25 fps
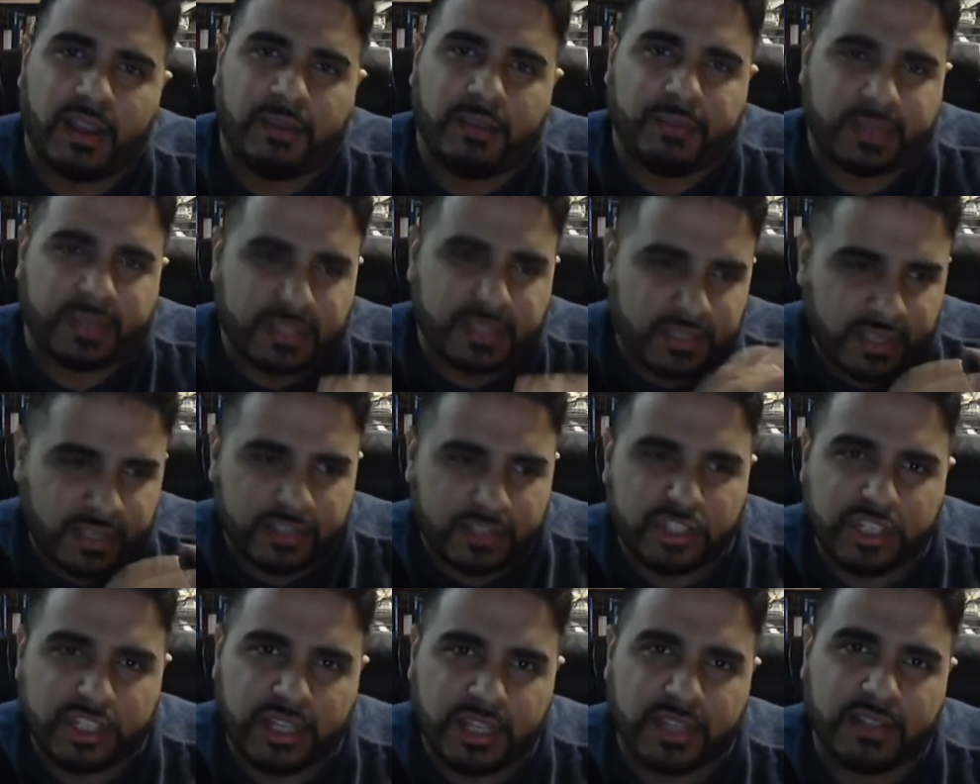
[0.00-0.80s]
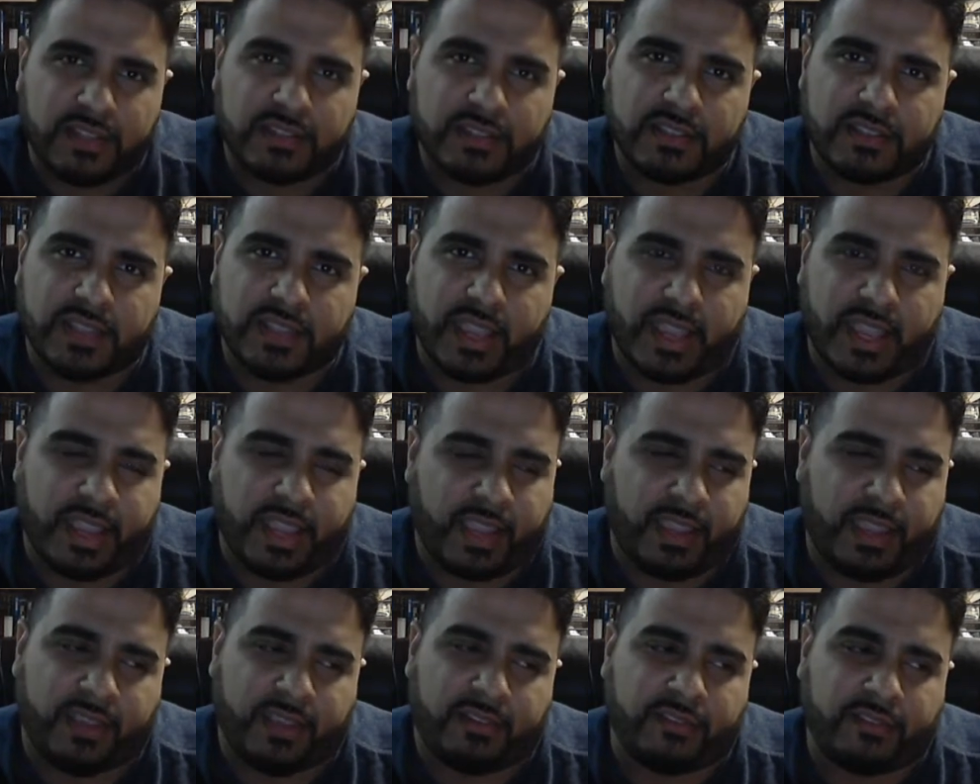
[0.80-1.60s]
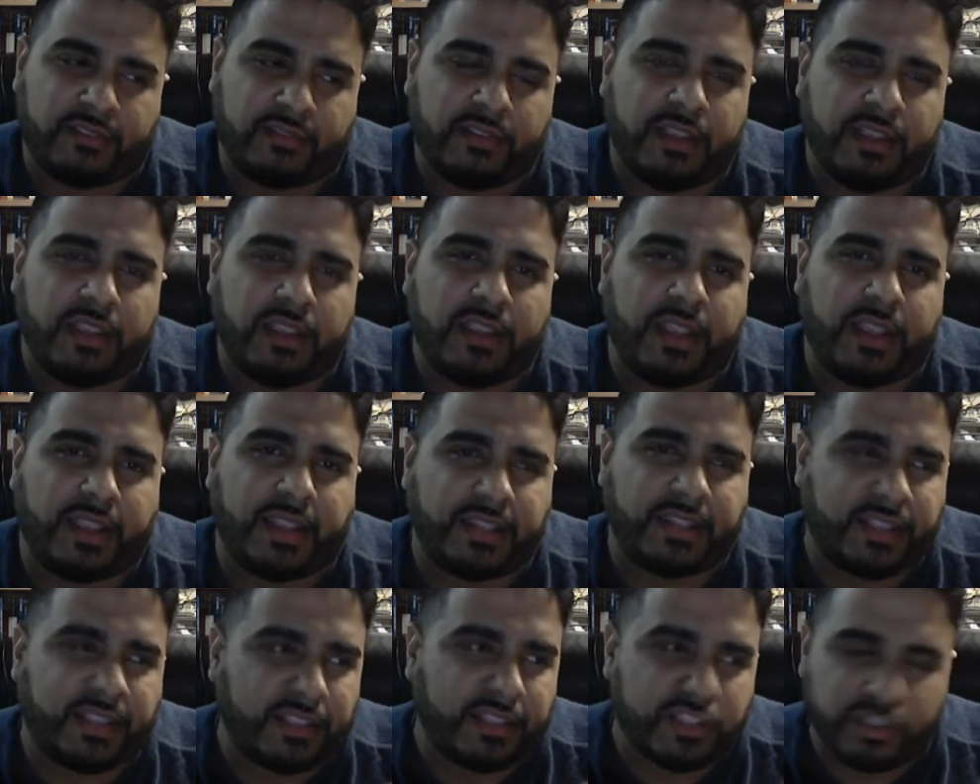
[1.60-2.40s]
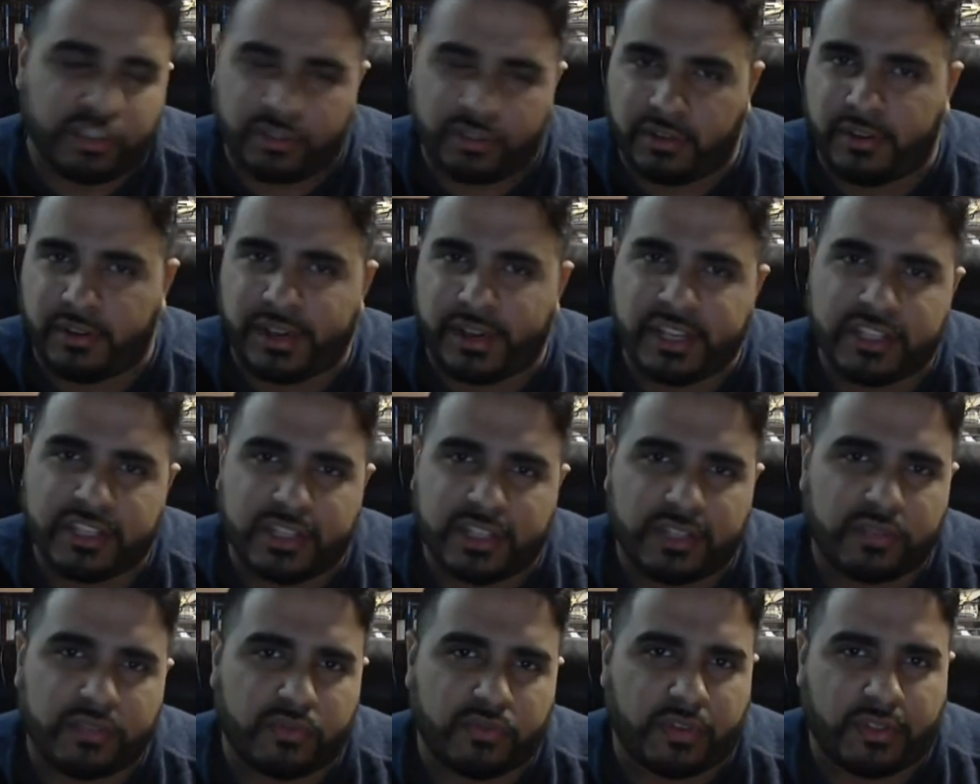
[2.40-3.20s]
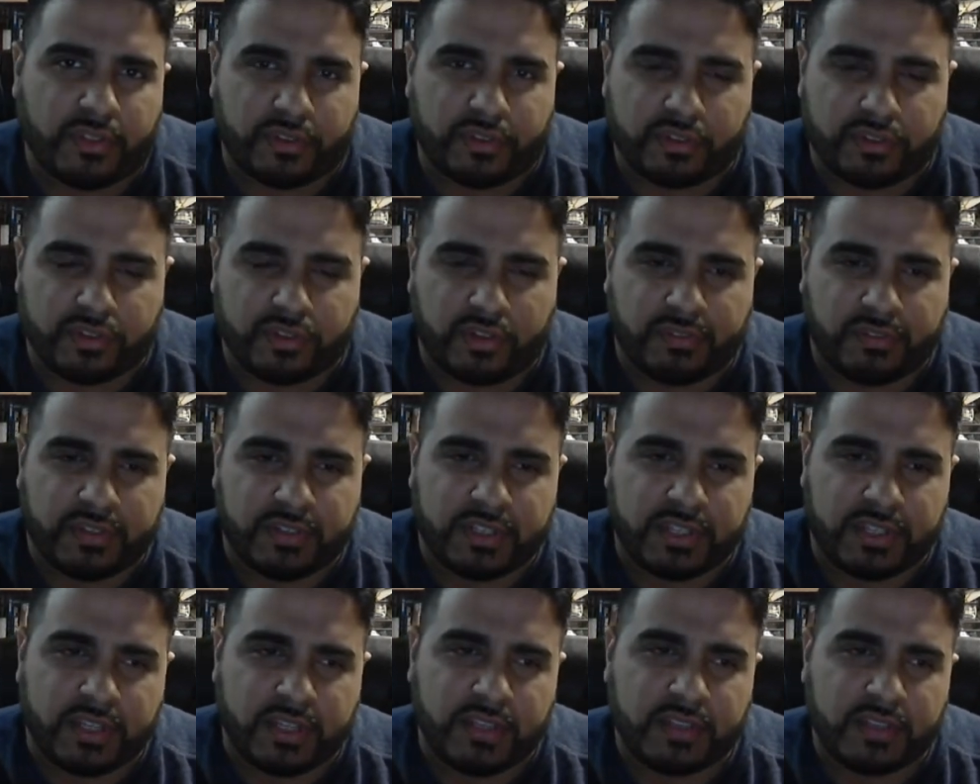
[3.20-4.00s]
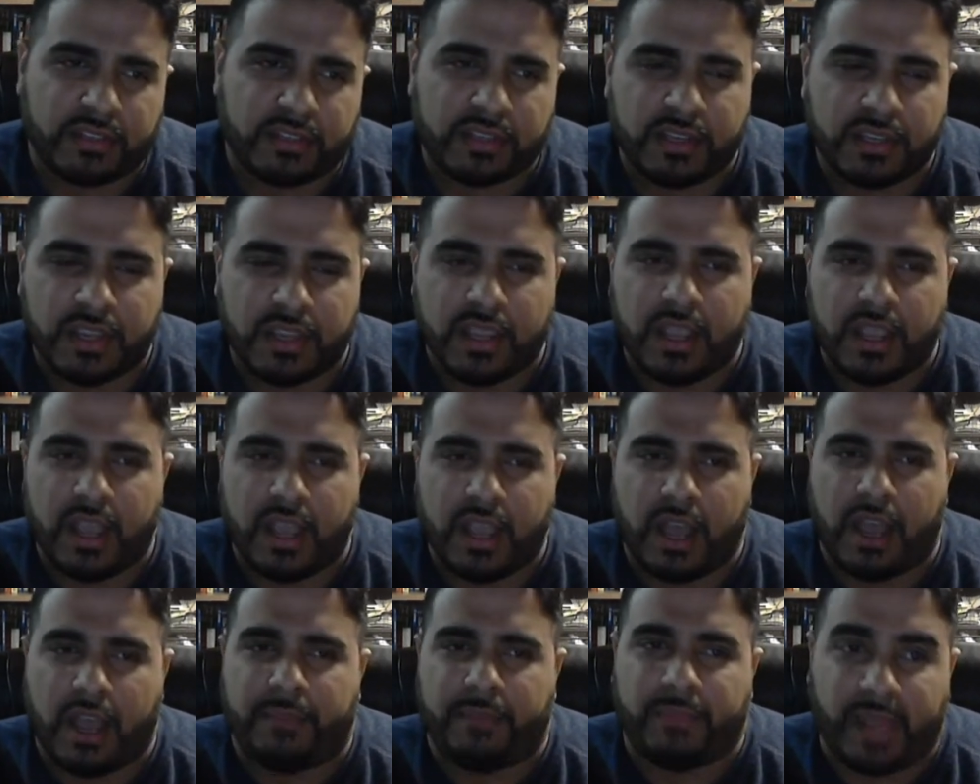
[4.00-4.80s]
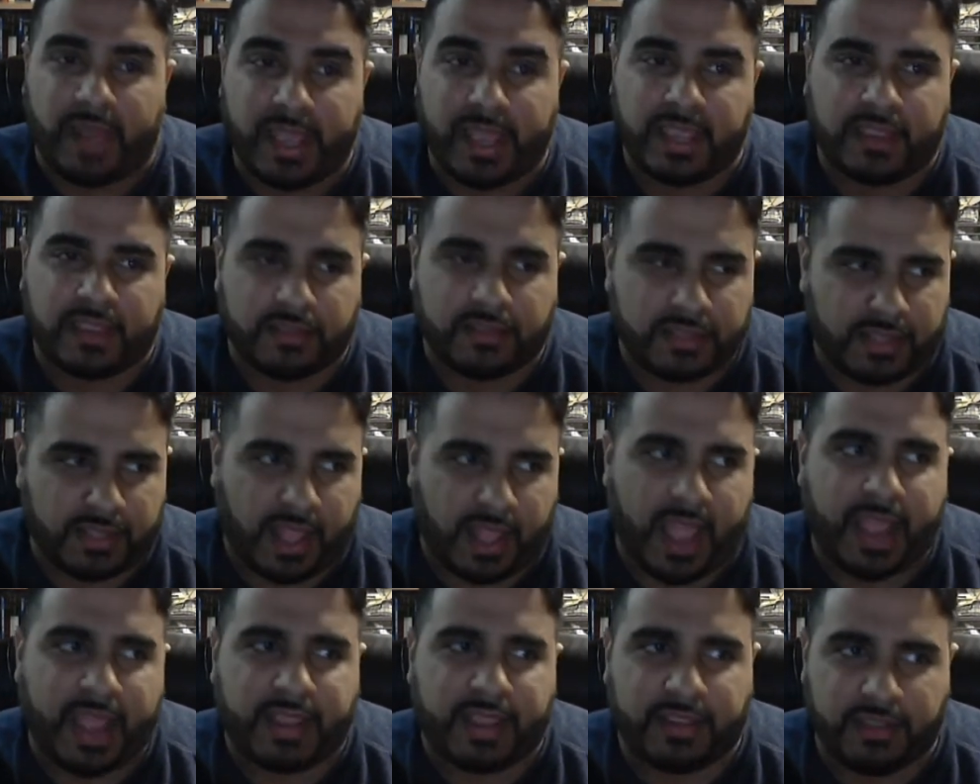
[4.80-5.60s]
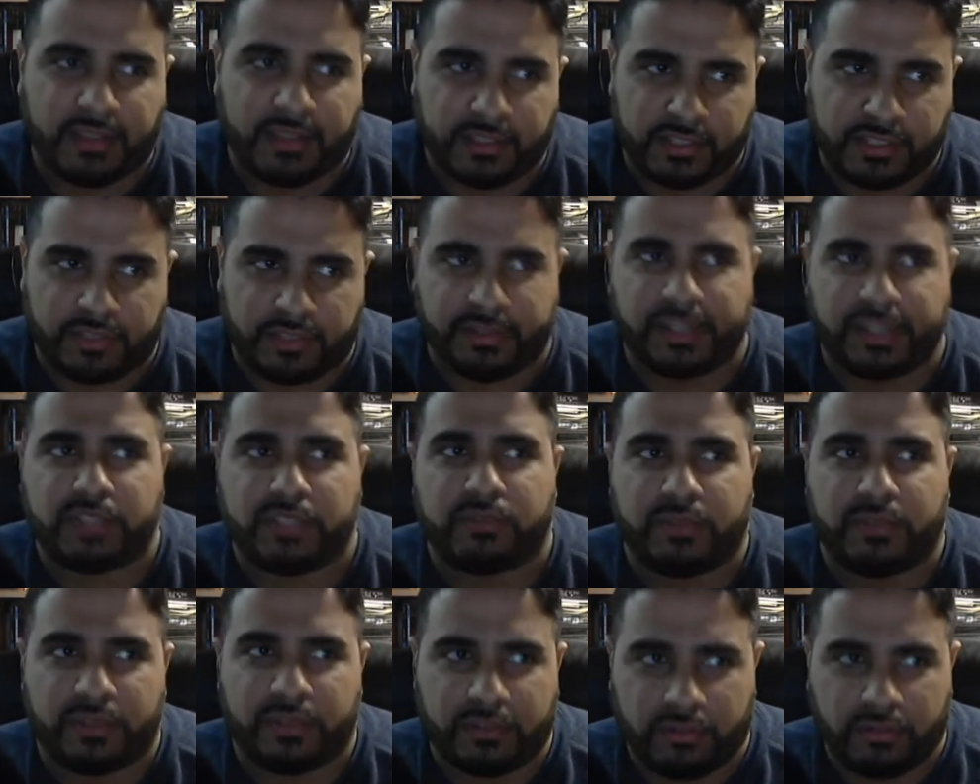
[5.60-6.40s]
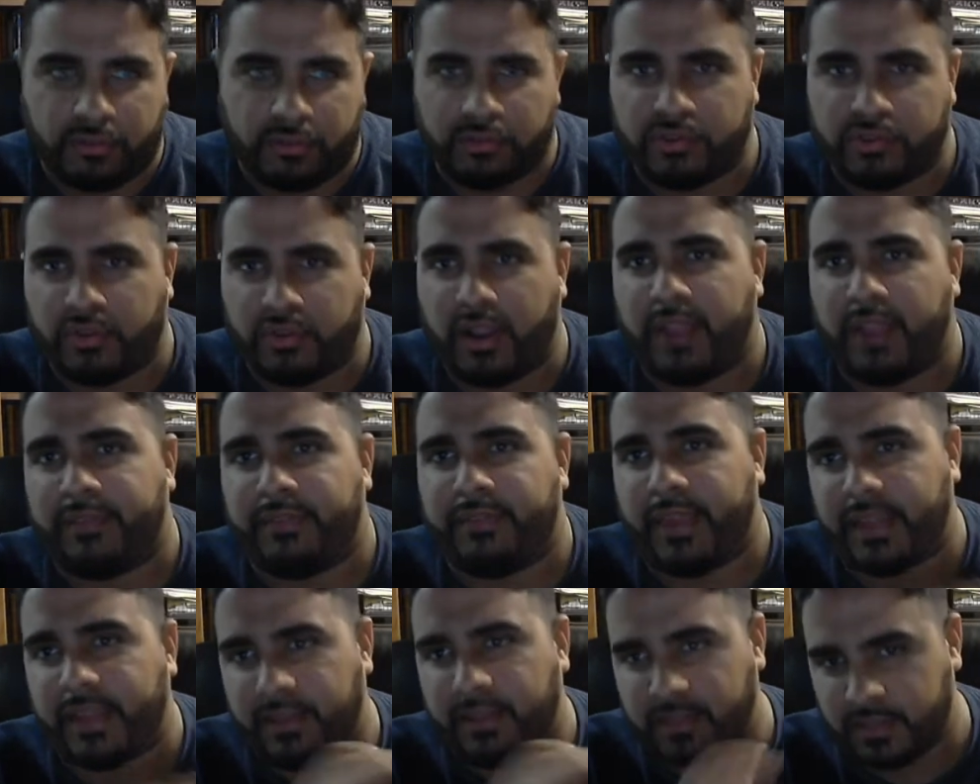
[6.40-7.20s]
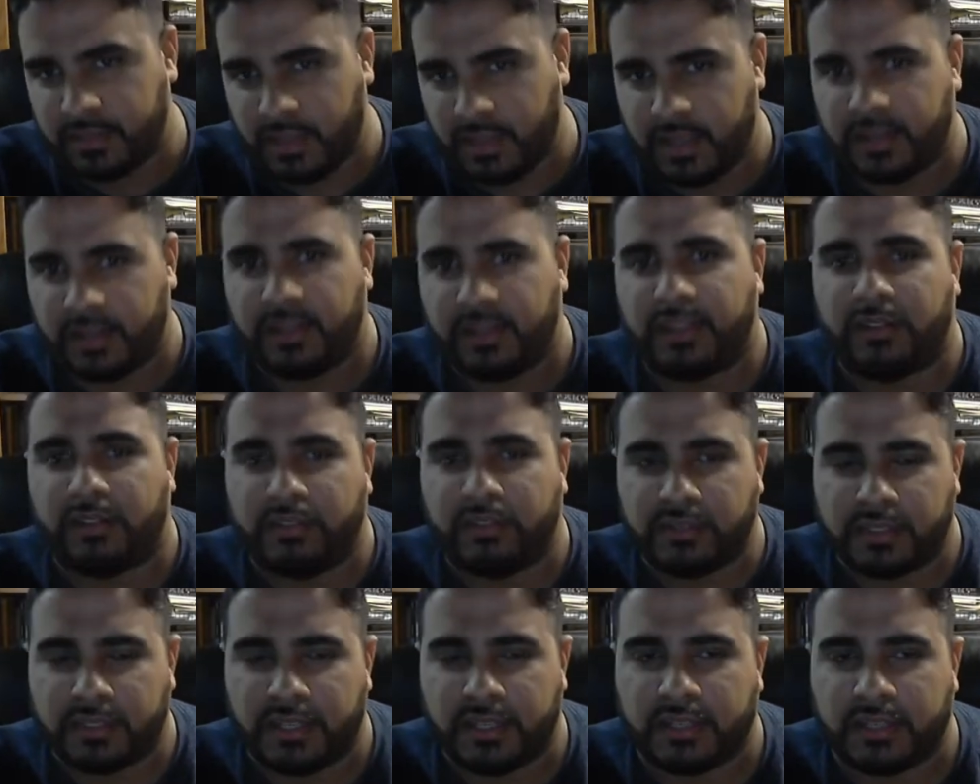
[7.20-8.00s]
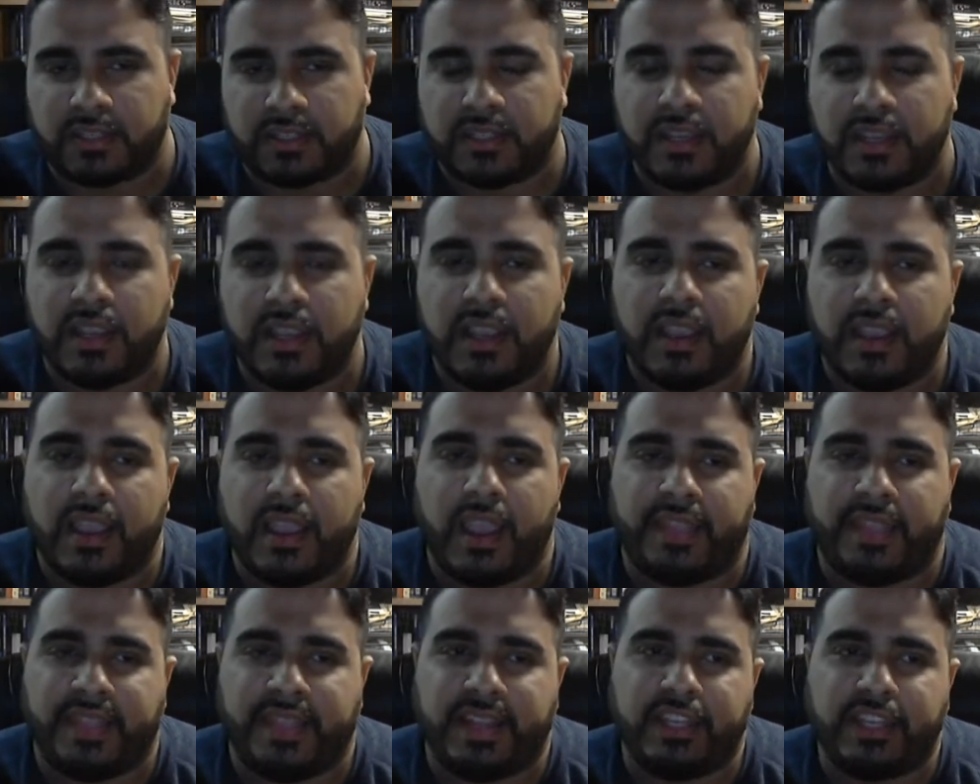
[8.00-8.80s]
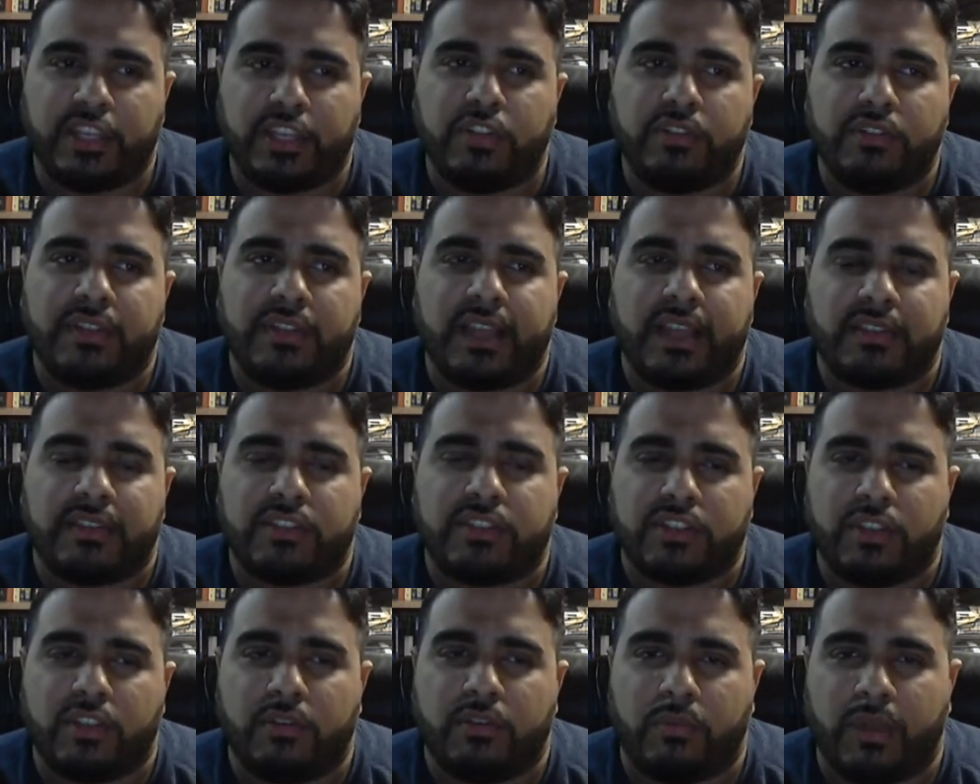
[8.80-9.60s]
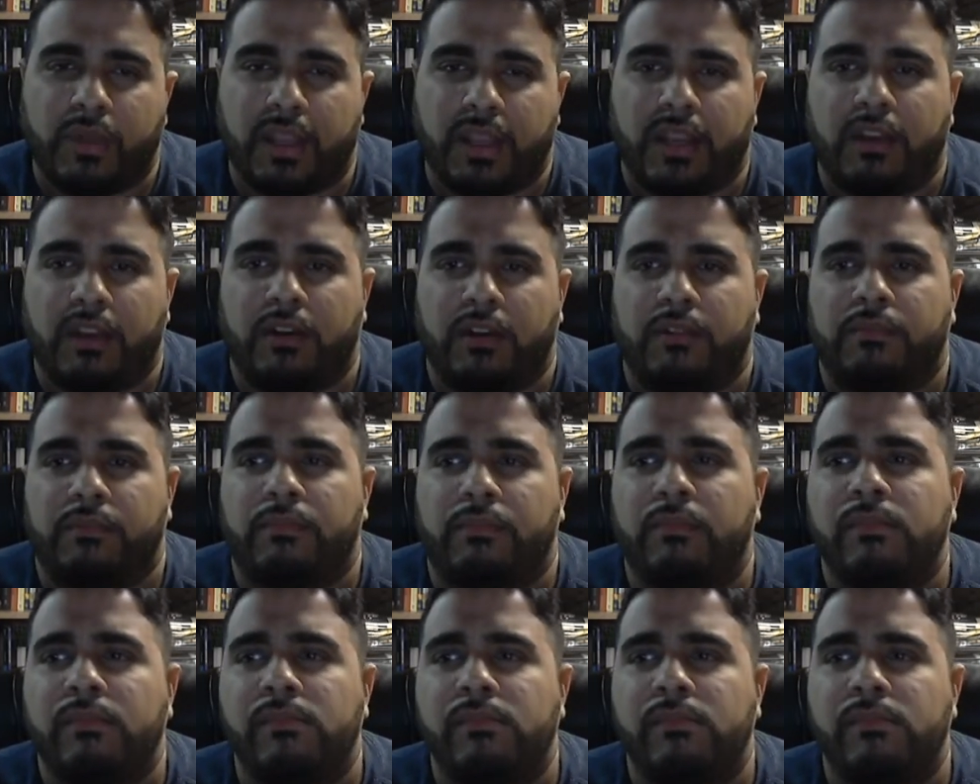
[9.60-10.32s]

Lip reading: extensions and integrations with other services. Like Slack integrates with Google Drive and Asana and all those things, and they do that so well.